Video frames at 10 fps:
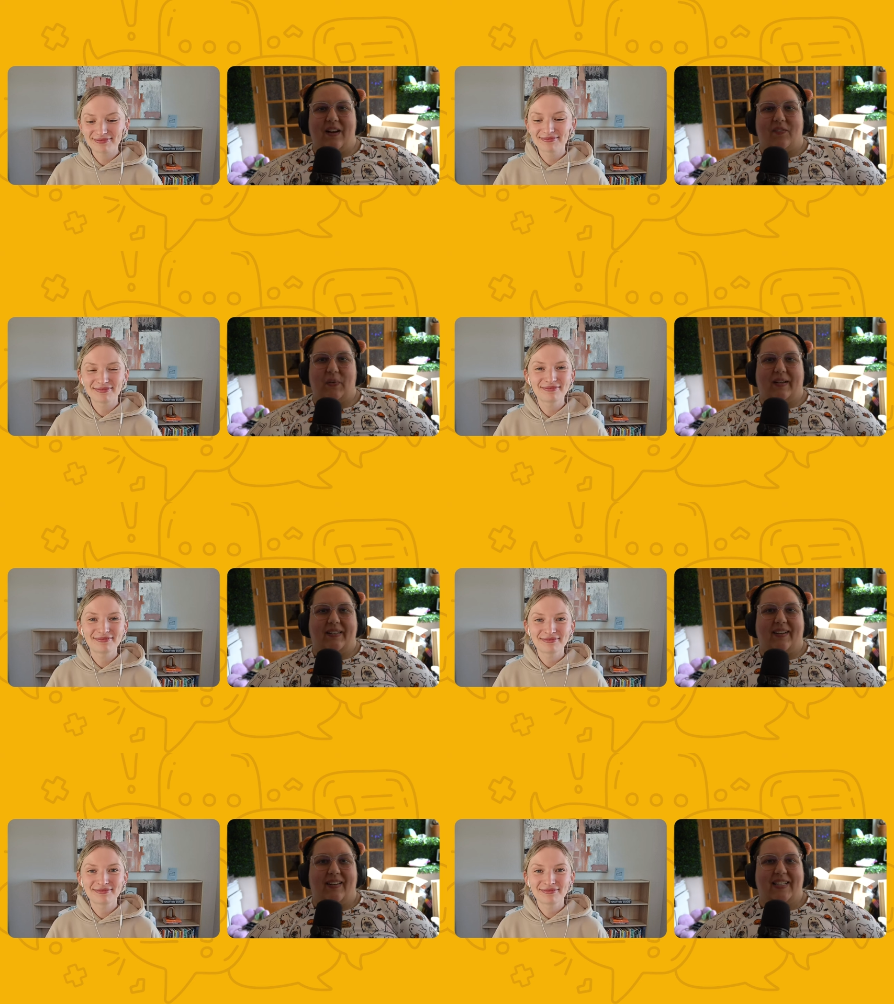
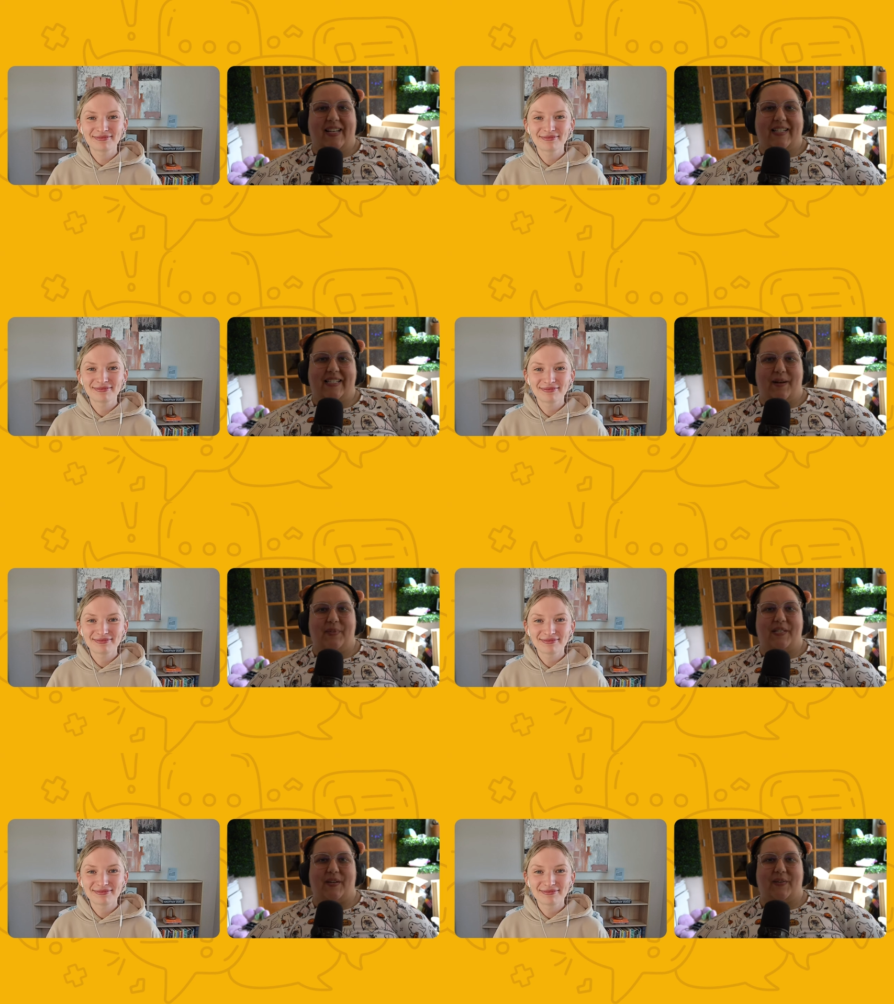Speaker 1: everyone on the next
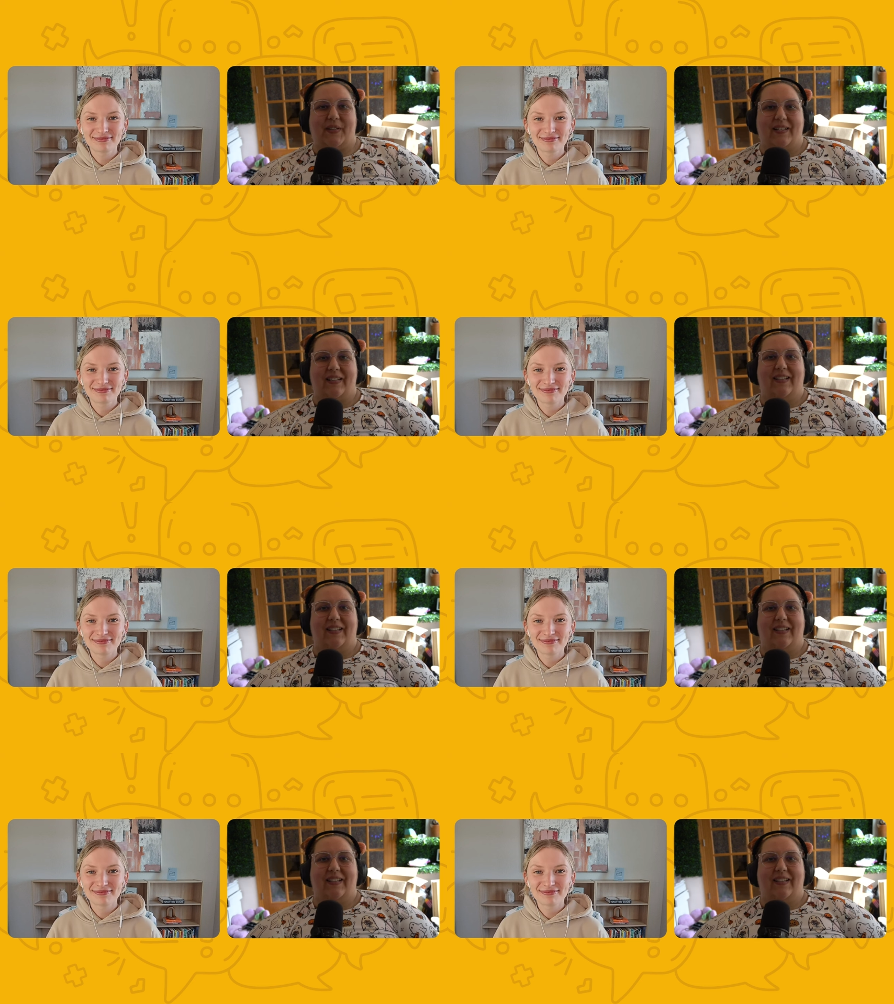episode.